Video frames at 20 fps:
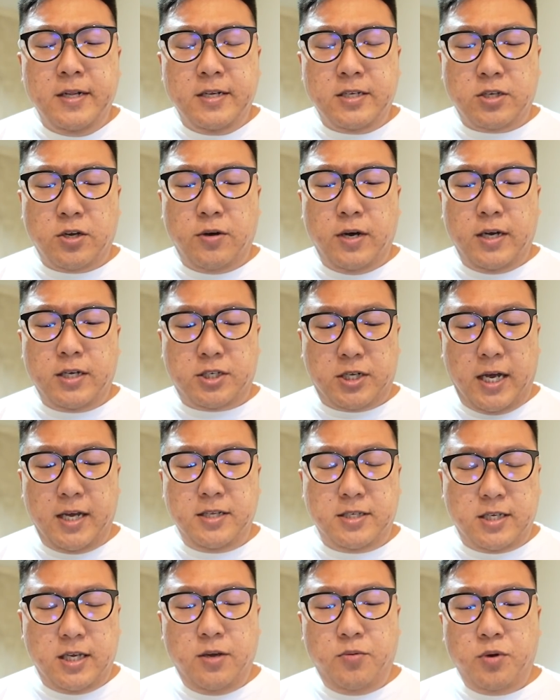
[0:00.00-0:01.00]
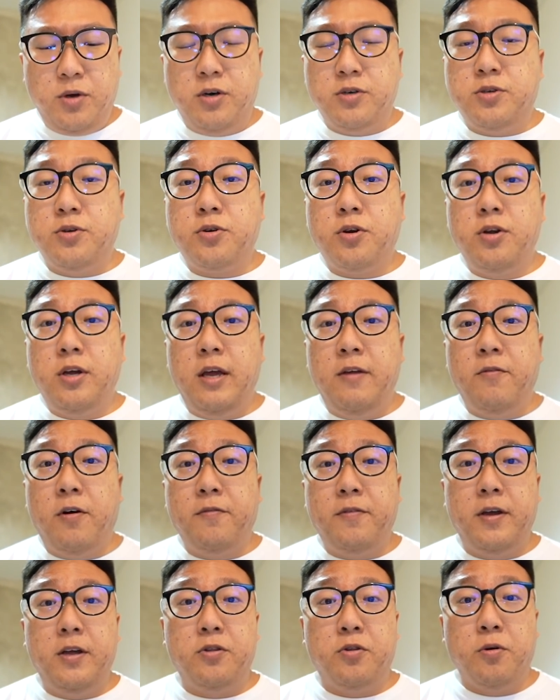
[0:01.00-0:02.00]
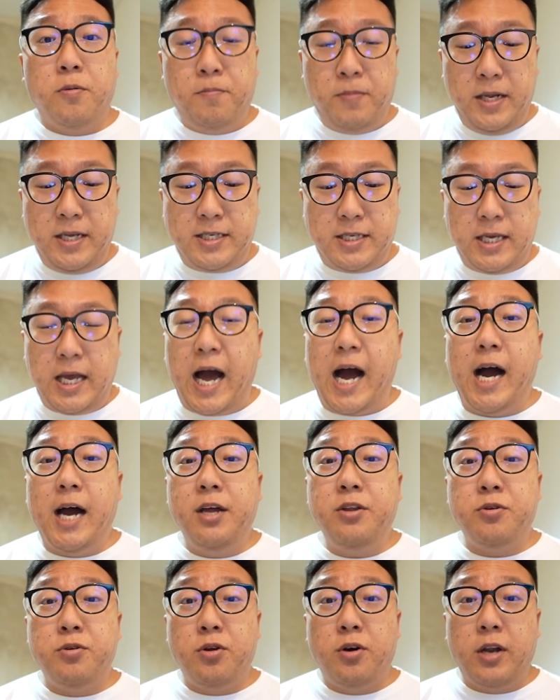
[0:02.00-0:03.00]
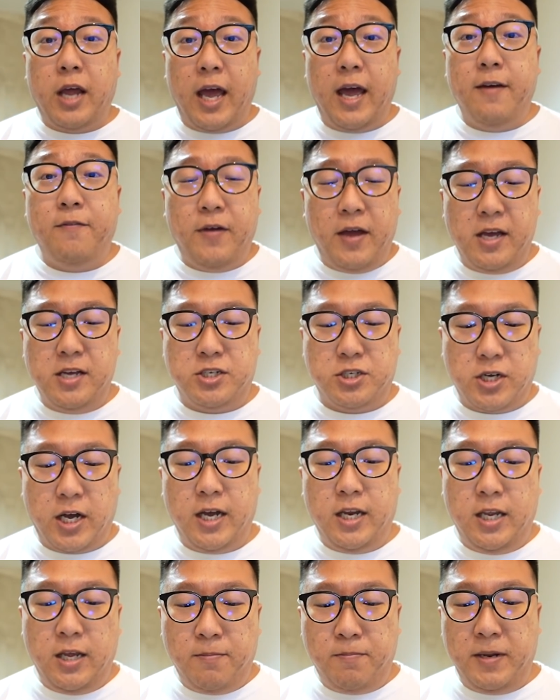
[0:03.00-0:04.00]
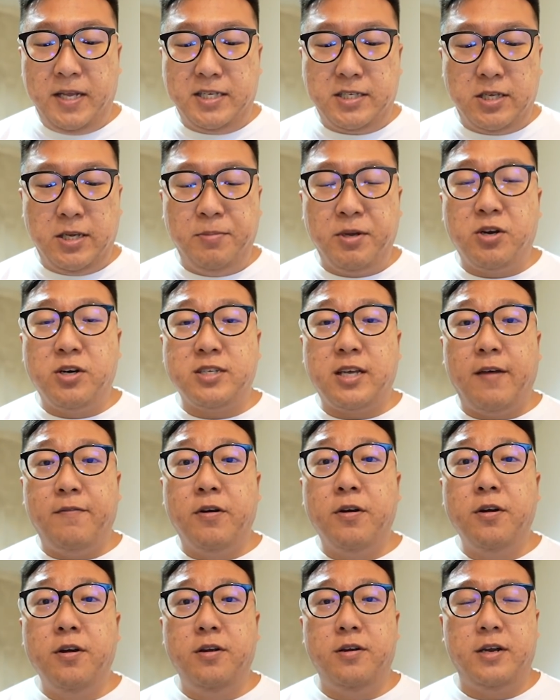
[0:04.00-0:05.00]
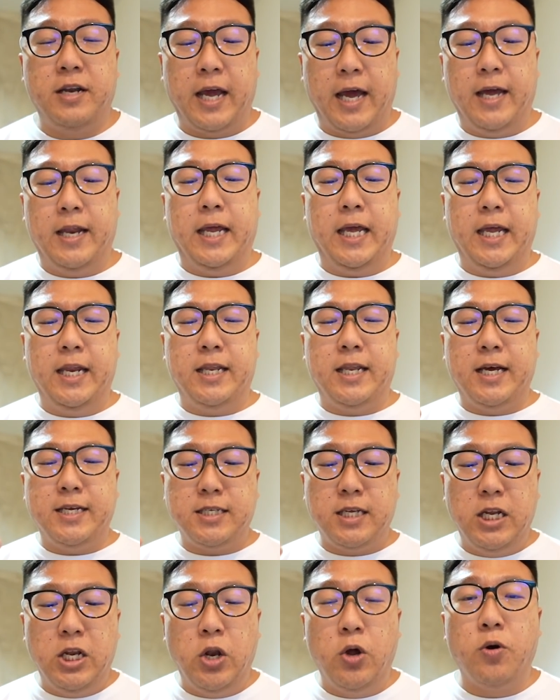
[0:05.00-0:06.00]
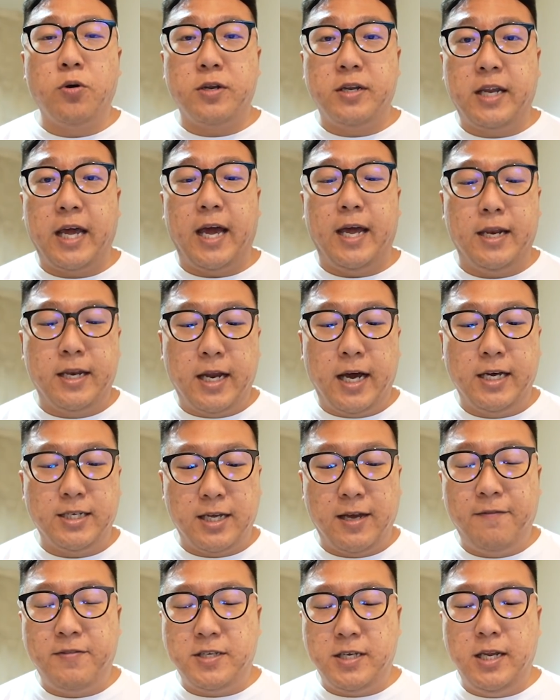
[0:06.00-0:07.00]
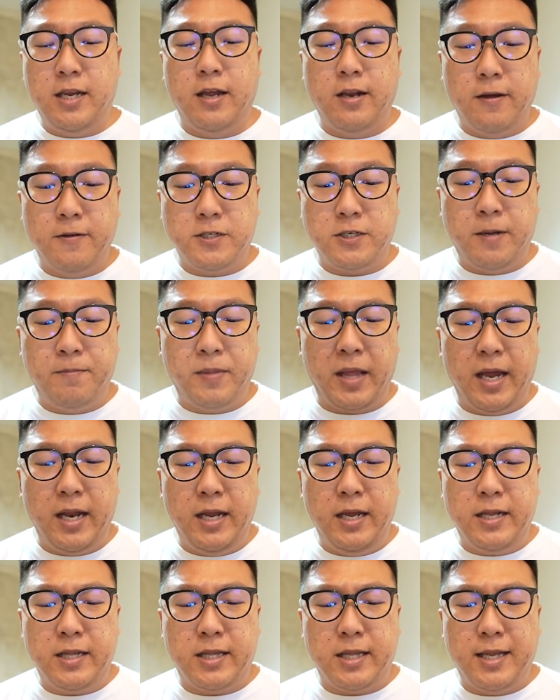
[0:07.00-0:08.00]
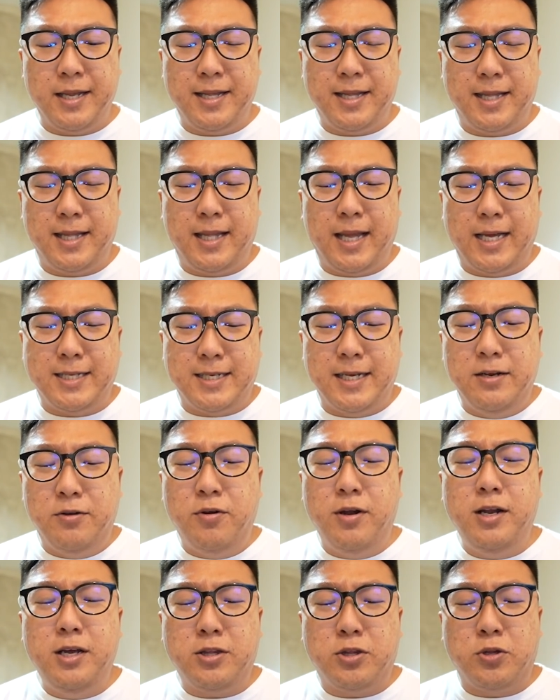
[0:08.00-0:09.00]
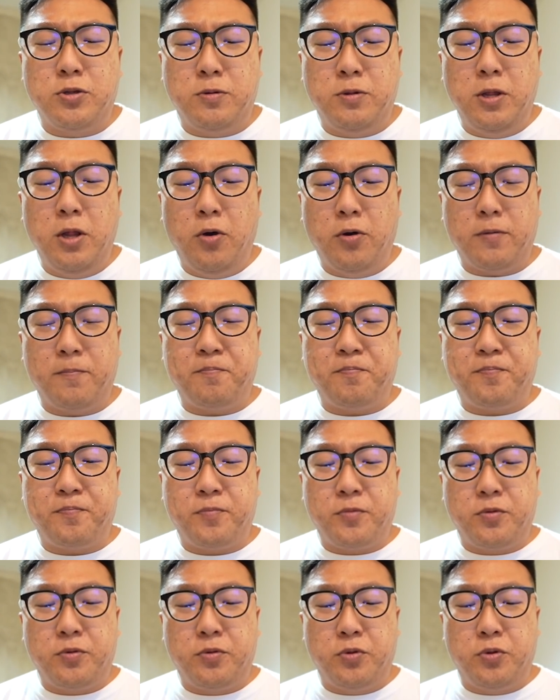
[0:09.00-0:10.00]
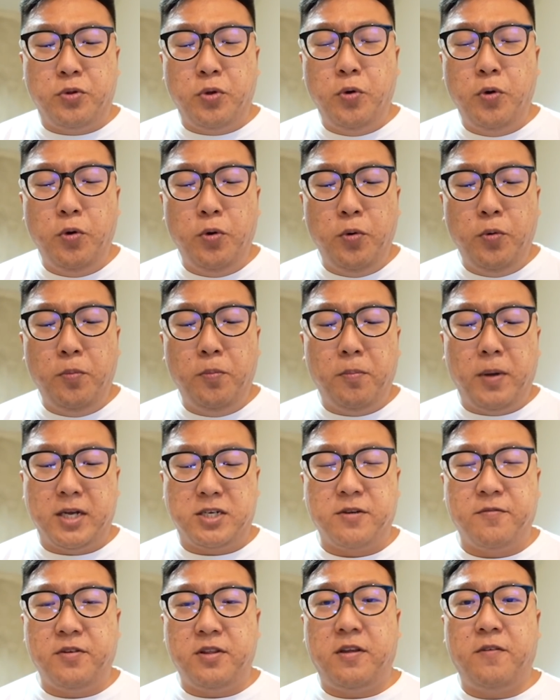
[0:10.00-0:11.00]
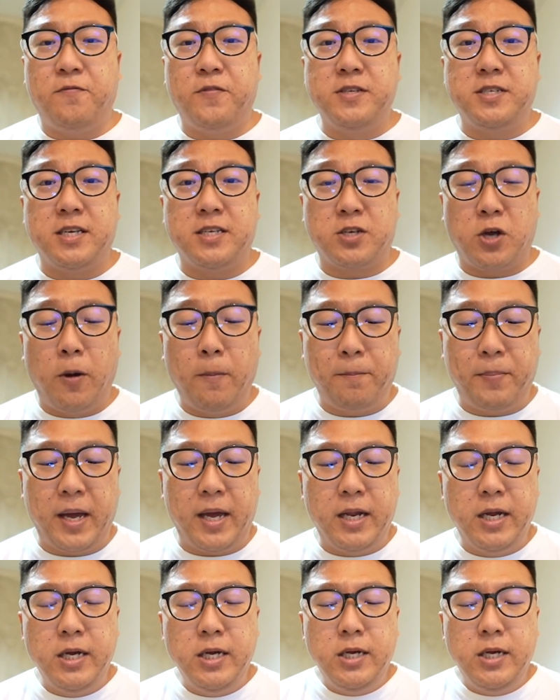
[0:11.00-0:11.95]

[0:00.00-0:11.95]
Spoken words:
So Chancey, we're also going to evolve it into a Blissey. I do not have a shiny Blissey because I've heard that it doesn't look that nice. I've seen it in the gym, and it doesn't really look too much of a difference as compared